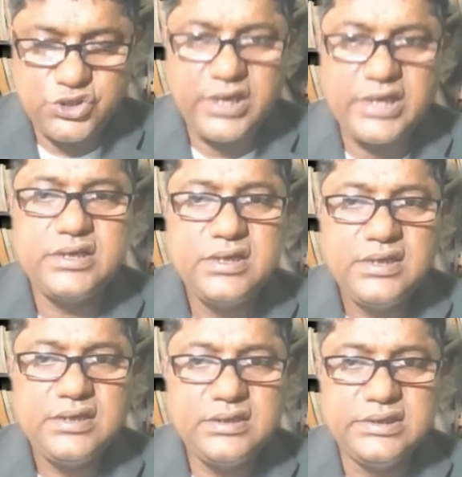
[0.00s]
join
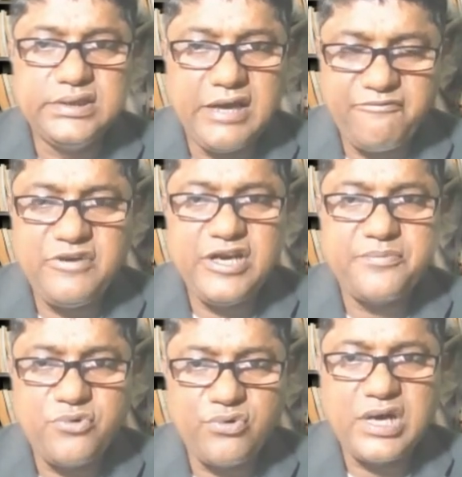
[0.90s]
the
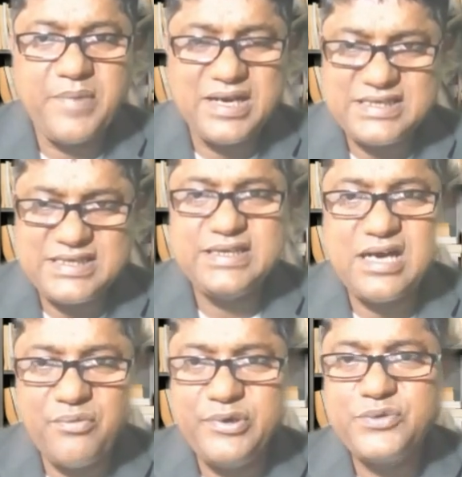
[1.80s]
affiliate program and see
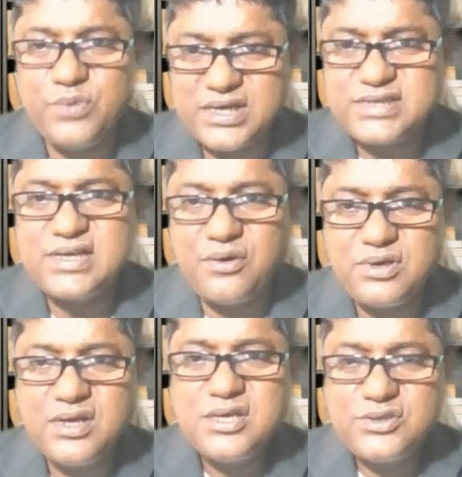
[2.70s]
how it works
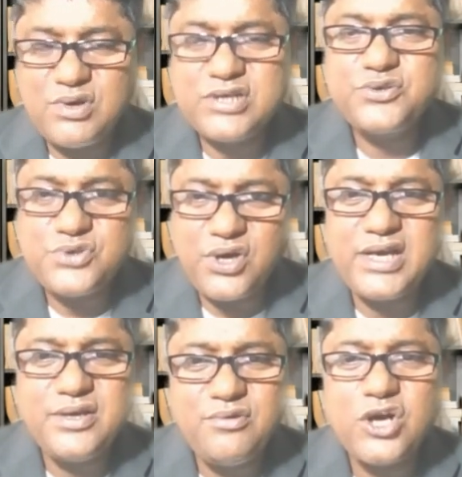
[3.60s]
out. So once you
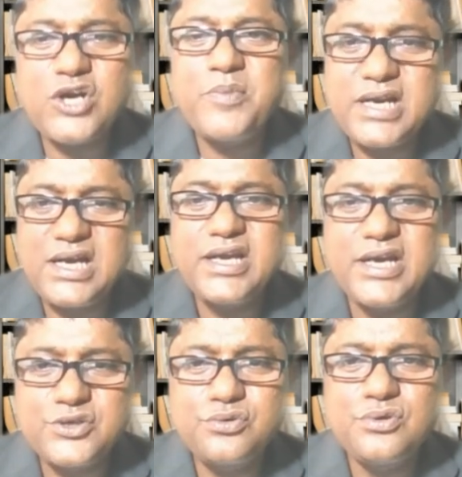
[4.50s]
join, you will automatically
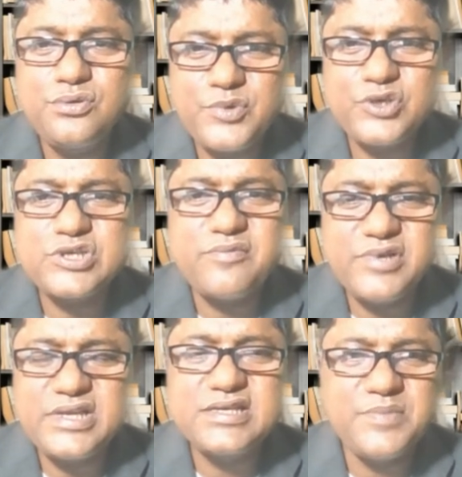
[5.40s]
get to know, because
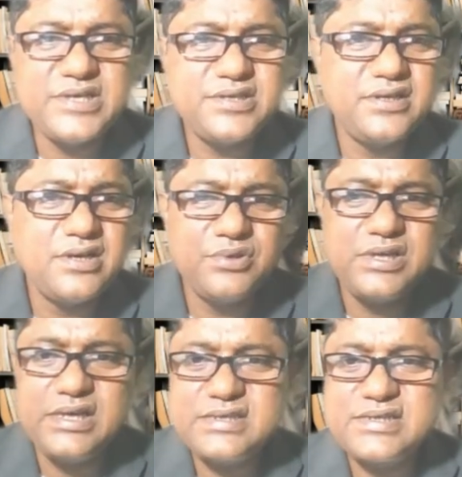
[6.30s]
everything is mentioned out
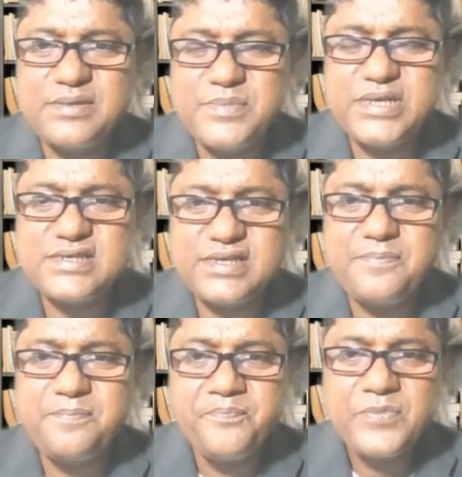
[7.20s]
there step by step.